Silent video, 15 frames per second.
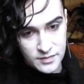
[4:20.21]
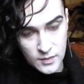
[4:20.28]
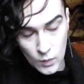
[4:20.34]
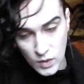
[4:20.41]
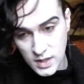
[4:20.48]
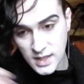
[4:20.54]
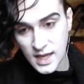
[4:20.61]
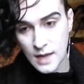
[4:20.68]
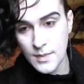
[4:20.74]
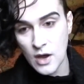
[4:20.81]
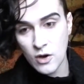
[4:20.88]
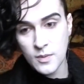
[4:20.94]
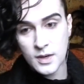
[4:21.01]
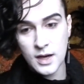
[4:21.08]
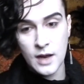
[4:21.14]
Once again,
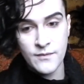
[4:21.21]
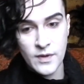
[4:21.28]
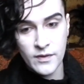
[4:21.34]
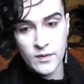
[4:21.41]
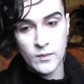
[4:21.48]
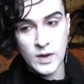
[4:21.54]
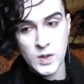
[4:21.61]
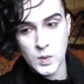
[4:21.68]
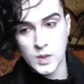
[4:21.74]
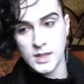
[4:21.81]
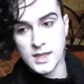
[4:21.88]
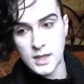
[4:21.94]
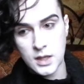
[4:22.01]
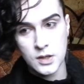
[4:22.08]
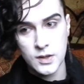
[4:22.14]
Malcolm McLaren, Vivienne Westwood
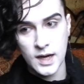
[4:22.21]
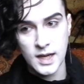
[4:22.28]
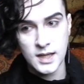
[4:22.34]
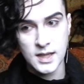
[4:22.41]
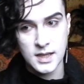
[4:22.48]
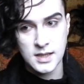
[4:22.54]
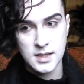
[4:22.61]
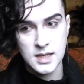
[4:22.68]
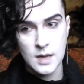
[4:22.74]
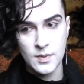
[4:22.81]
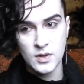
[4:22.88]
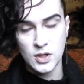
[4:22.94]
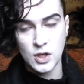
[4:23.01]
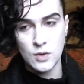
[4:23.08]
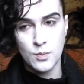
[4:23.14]
did create this type of
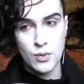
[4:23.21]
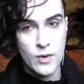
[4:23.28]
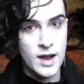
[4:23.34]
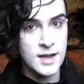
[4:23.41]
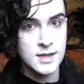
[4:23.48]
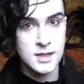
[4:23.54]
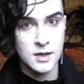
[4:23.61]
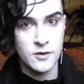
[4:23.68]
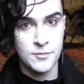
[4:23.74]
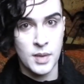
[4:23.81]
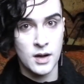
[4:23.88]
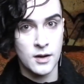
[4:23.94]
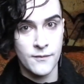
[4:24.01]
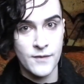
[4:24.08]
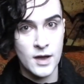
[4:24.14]
new brand of
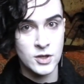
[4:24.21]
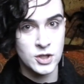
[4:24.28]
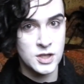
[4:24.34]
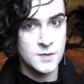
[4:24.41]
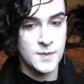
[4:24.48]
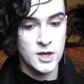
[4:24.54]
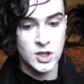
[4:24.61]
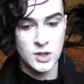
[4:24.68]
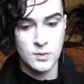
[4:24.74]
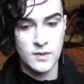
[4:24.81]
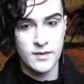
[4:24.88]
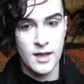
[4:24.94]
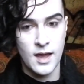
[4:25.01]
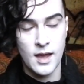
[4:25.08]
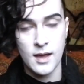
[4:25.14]
punk fashion, especially
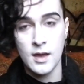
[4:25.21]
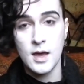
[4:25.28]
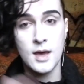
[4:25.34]
with their